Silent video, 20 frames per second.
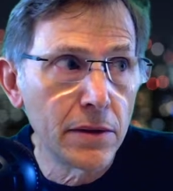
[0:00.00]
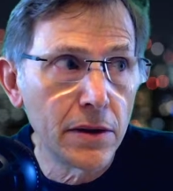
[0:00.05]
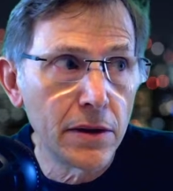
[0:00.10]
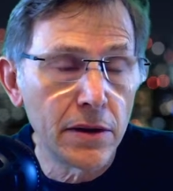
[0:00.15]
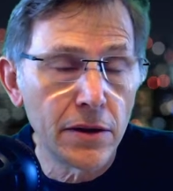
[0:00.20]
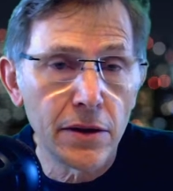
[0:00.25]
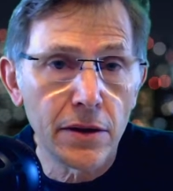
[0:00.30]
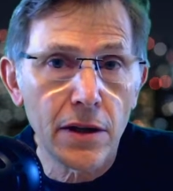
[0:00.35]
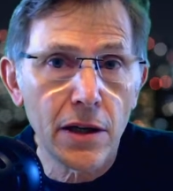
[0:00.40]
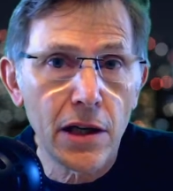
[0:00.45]

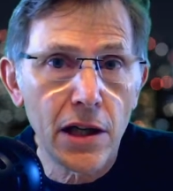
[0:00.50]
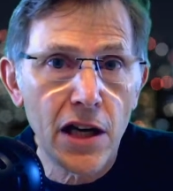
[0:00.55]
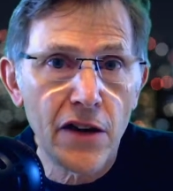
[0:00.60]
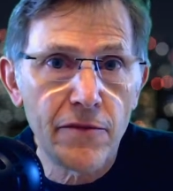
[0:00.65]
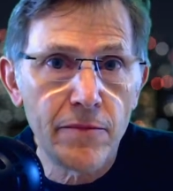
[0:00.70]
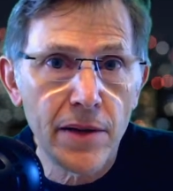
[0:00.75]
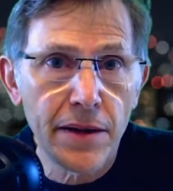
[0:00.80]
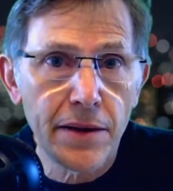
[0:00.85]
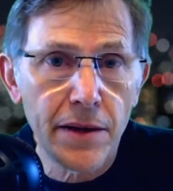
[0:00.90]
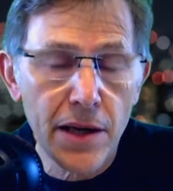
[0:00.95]
You're going to love
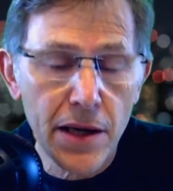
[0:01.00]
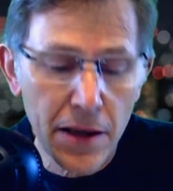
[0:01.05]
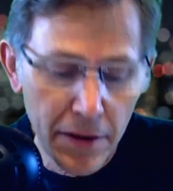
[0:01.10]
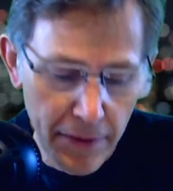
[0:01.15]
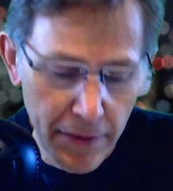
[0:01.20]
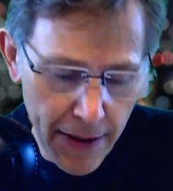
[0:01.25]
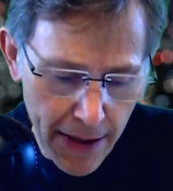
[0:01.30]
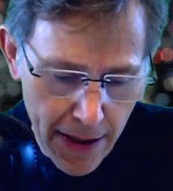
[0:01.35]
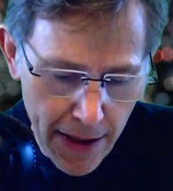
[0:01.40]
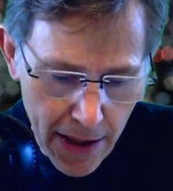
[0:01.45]
them, I think.
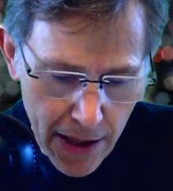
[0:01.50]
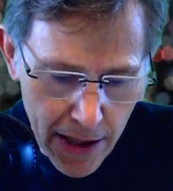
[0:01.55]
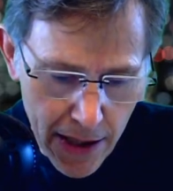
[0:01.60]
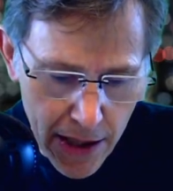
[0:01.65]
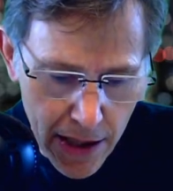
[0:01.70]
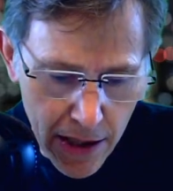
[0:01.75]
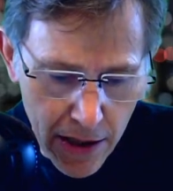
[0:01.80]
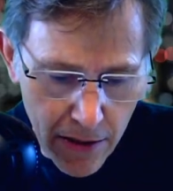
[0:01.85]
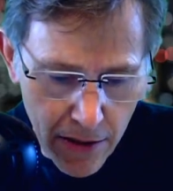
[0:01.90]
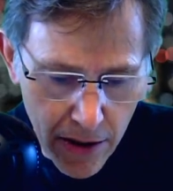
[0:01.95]

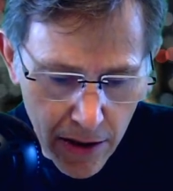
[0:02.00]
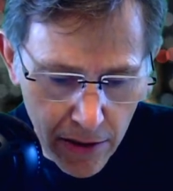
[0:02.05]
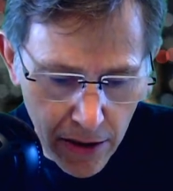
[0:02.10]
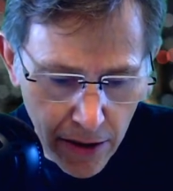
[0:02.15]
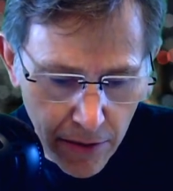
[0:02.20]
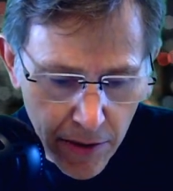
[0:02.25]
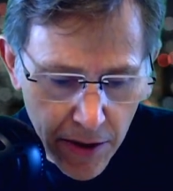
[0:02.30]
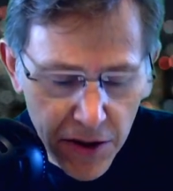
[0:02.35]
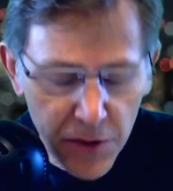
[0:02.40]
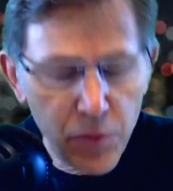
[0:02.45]
Let
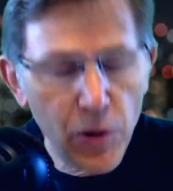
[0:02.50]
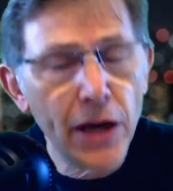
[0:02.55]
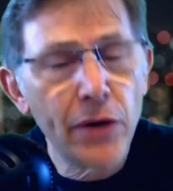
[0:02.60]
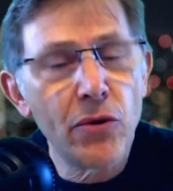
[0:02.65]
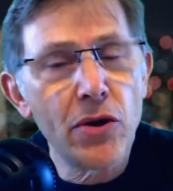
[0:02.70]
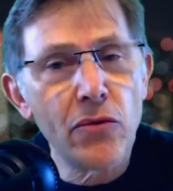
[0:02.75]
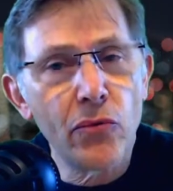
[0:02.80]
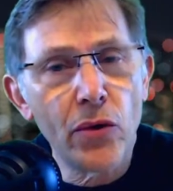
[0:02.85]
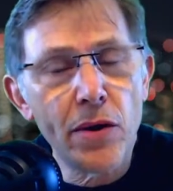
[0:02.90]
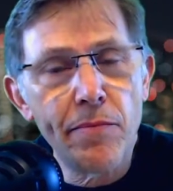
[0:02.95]
me explain.
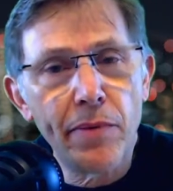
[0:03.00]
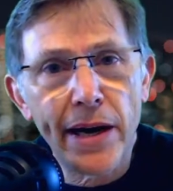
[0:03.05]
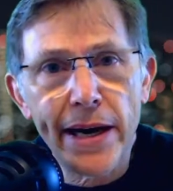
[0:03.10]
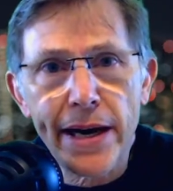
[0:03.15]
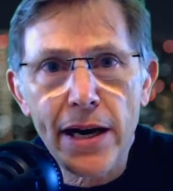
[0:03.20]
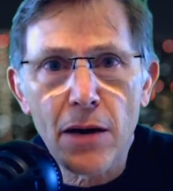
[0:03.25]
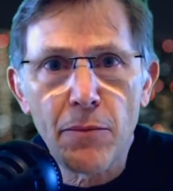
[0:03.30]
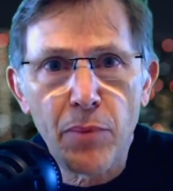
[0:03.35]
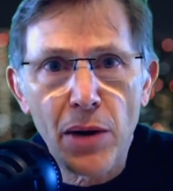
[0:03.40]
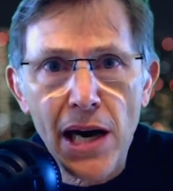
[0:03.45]
We buy
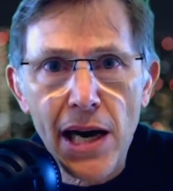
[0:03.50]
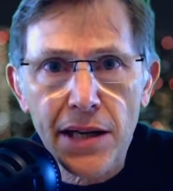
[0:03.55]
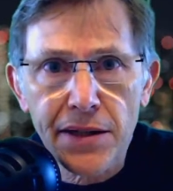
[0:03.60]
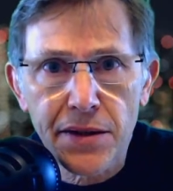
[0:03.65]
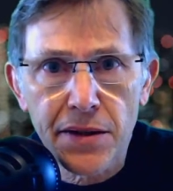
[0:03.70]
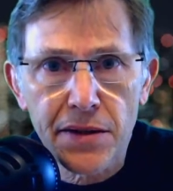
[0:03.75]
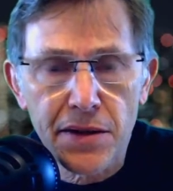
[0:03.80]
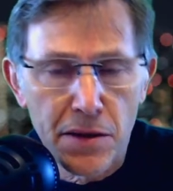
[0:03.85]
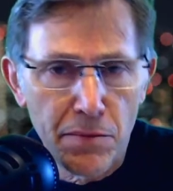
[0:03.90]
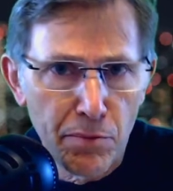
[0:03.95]
our
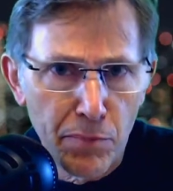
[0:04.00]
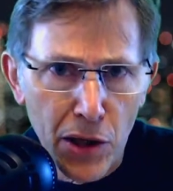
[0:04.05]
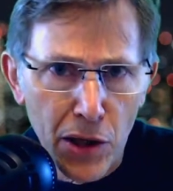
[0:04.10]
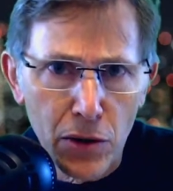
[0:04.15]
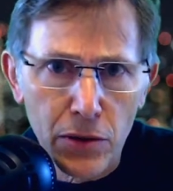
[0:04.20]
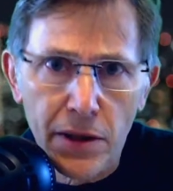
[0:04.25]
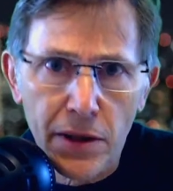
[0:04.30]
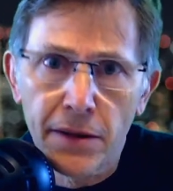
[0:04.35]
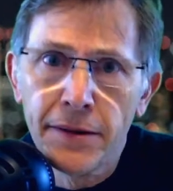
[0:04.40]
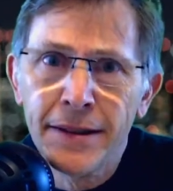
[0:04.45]
boxes in
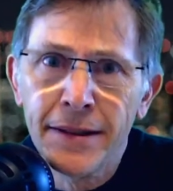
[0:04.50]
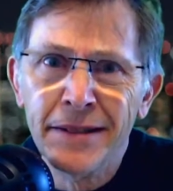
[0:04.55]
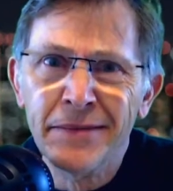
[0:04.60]
bulk.